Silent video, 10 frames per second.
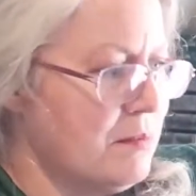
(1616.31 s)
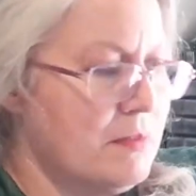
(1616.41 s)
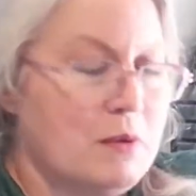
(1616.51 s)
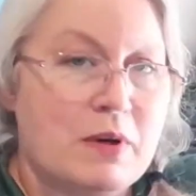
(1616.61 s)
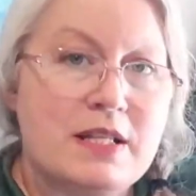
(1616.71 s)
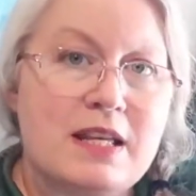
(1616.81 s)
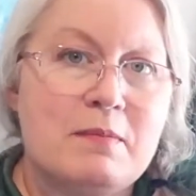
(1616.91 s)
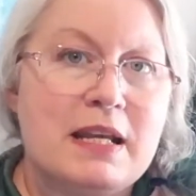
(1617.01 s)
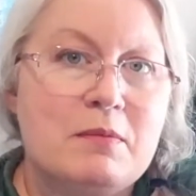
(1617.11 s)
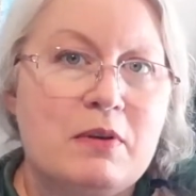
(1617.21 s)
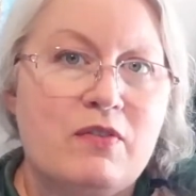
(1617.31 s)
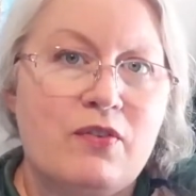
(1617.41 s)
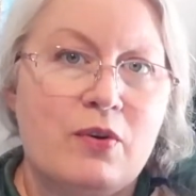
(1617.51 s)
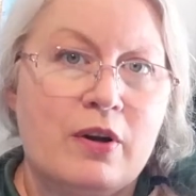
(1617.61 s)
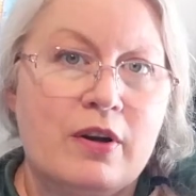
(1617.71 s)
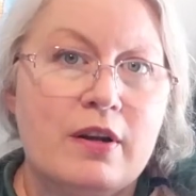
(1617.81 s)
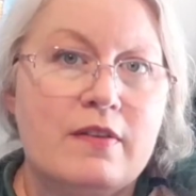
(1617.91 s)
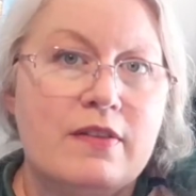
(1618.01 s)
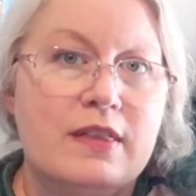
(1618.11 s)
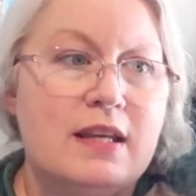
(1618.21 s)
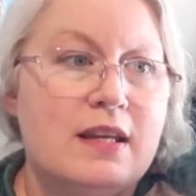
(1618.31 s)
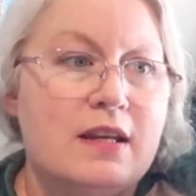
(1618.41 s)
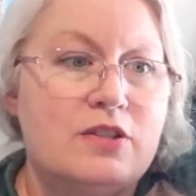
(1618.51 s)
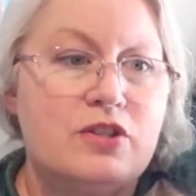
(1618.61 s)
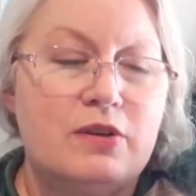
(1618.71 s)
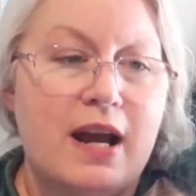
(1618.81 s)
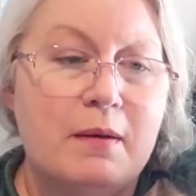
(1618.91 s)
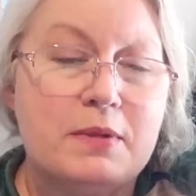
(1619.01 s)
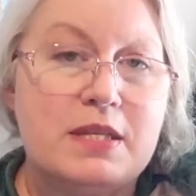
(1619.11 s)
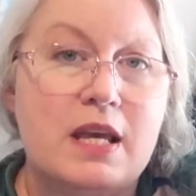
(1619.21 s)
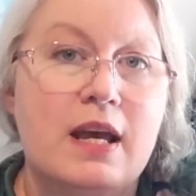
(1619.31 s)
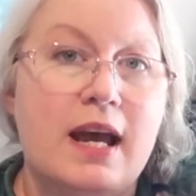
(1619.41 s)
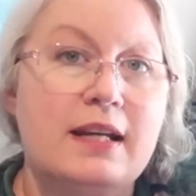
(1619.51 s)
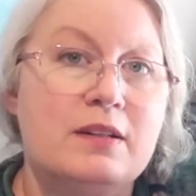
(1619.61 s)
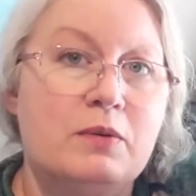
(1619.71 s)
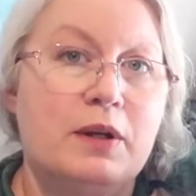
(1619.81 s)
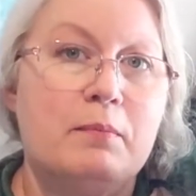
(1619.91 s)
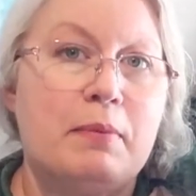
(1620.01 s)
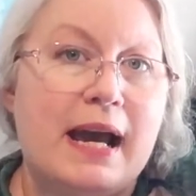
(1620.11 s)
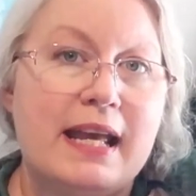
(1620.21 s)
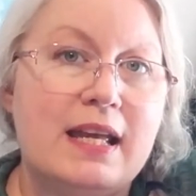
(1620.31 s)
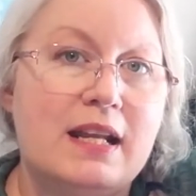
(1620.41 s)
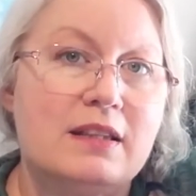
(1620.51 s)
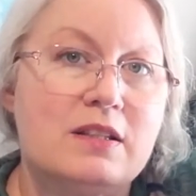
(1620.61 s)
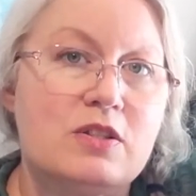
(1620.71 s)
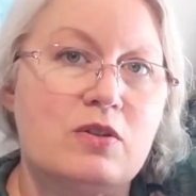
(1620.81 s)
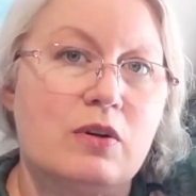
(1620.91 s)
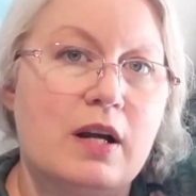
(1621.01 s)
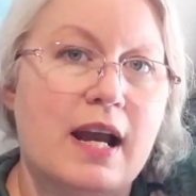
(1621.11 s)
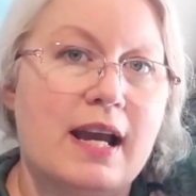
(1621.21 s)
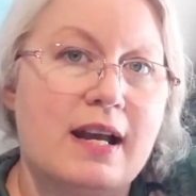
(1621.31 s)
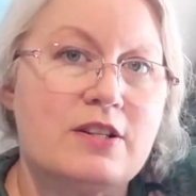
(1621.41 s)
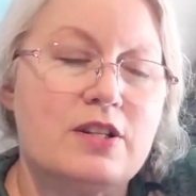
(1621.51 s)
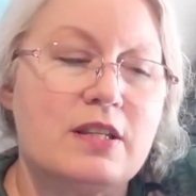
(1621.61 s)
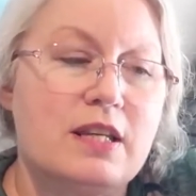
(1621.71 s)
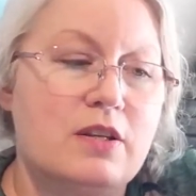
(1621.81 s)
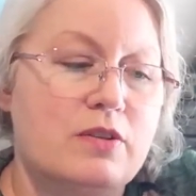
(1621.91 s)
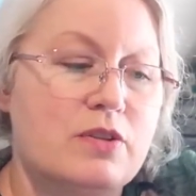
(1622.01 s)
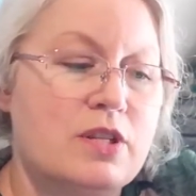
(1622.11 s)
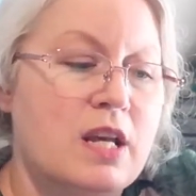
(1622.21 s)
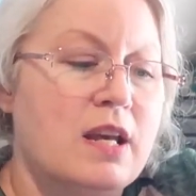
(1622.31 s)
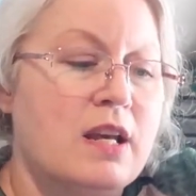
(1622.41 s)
the ones I made before, the straps, I didn't want to buy it at the store. I actually used